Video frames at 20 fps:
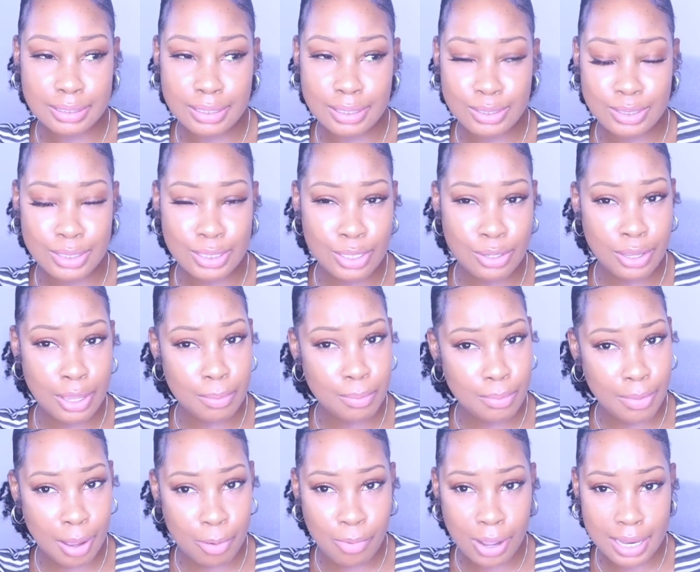still give me
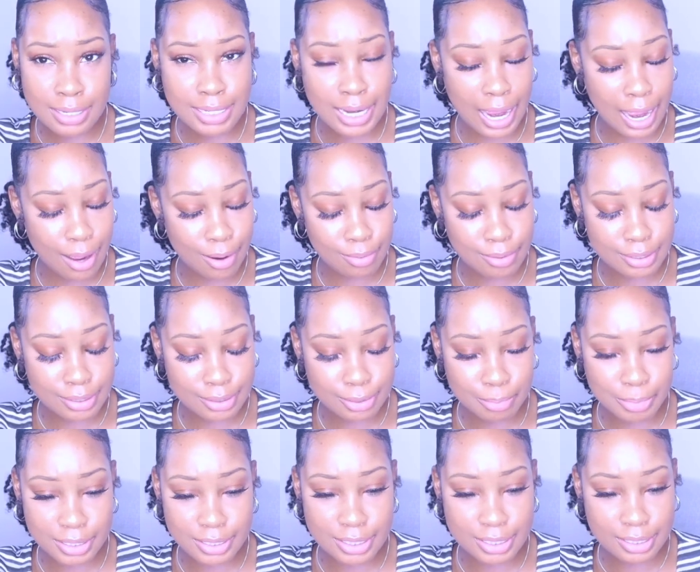my watch hours,
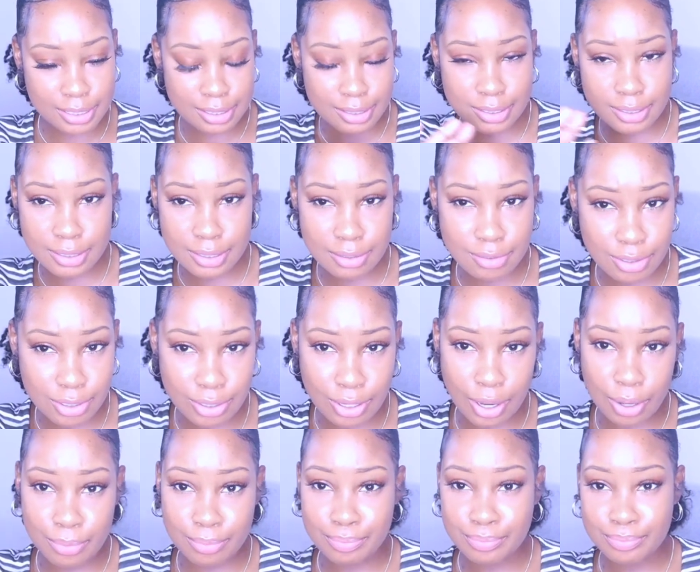but just, you
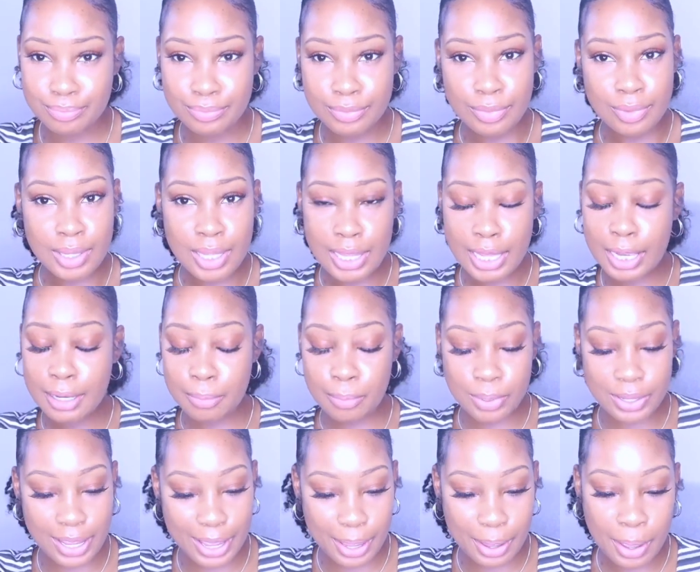know, let it
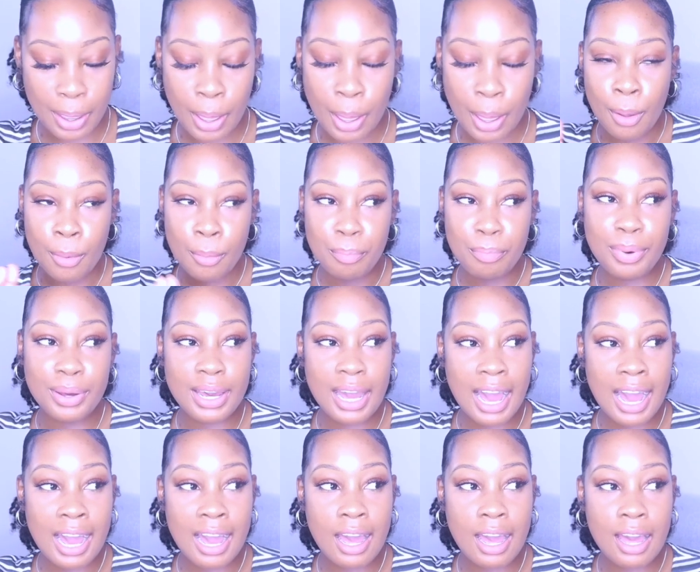play. But
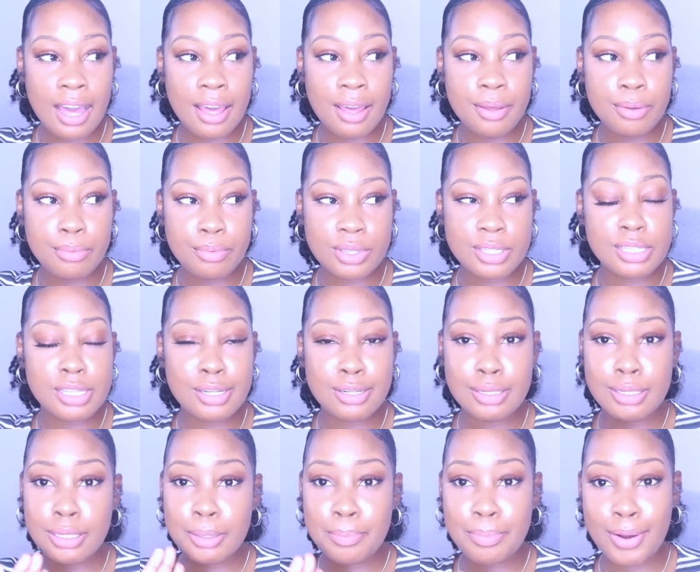I was
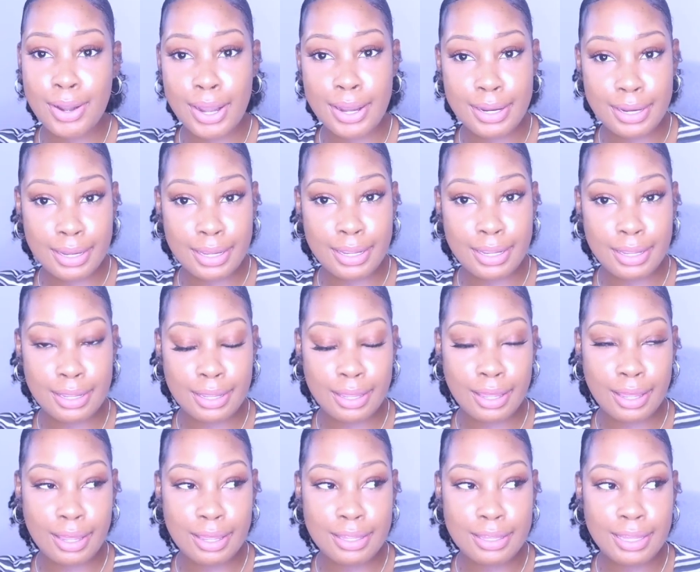literally praying
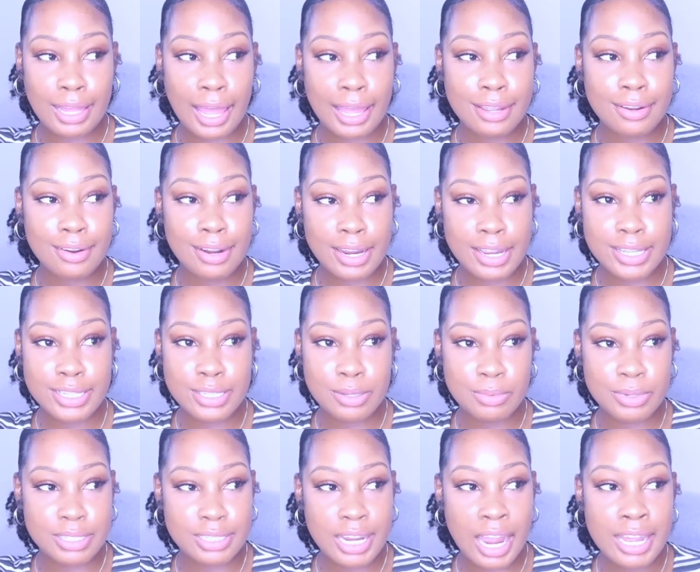like crazy,
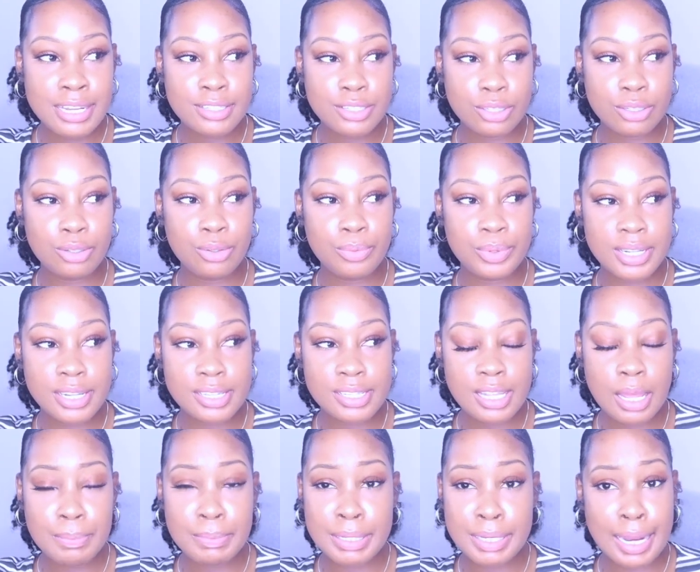which I do when it's
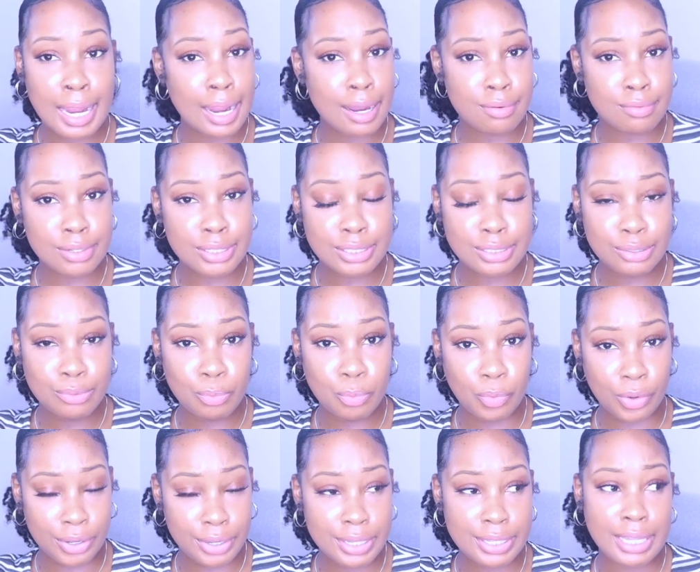something that I really
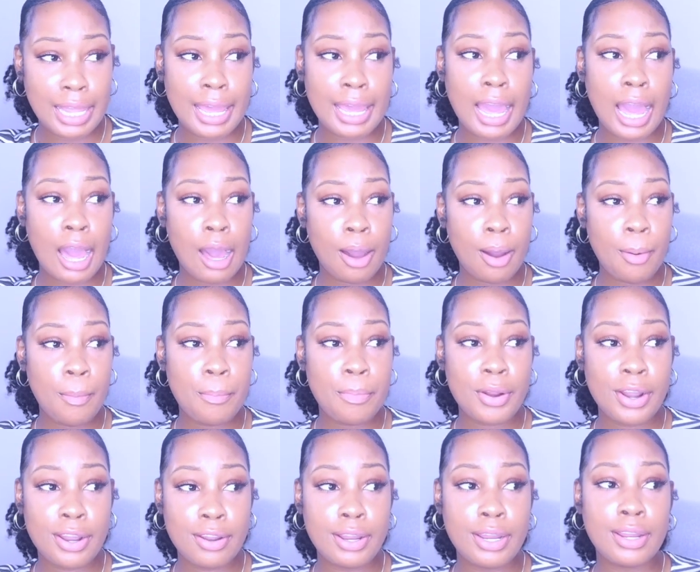want. Like, I'll
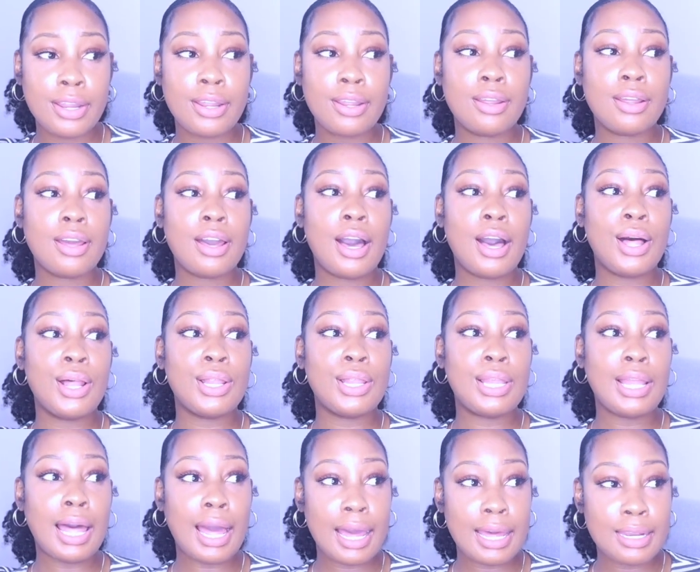pray a
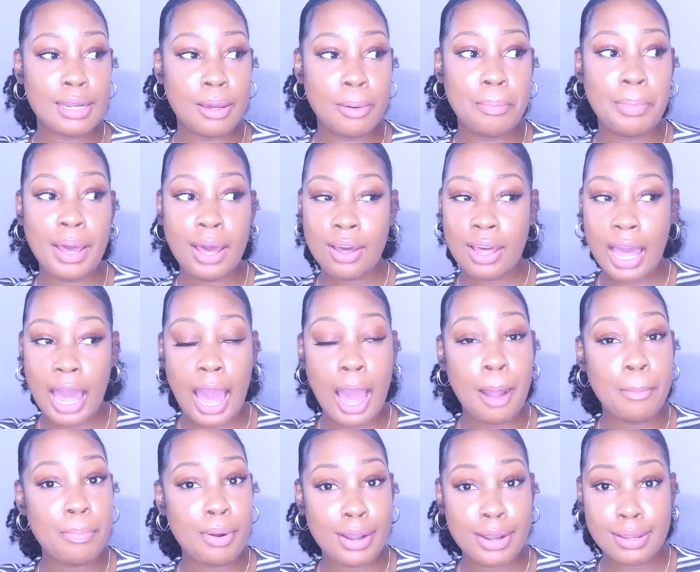lot about.
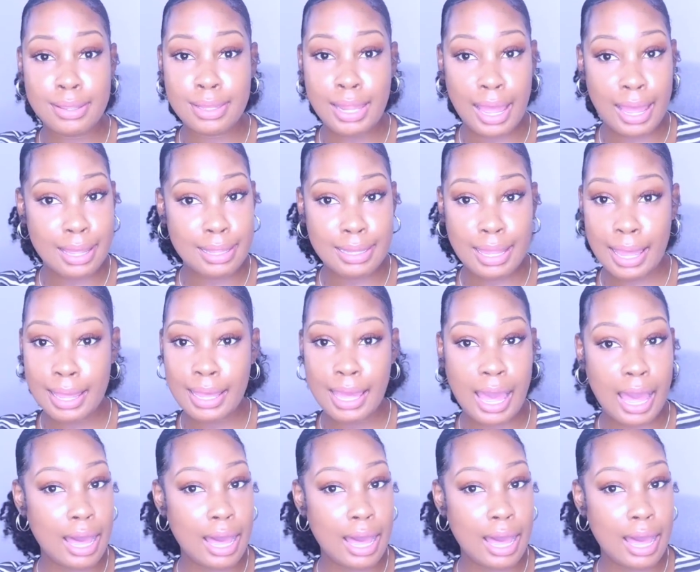I'll pray a lot. Like,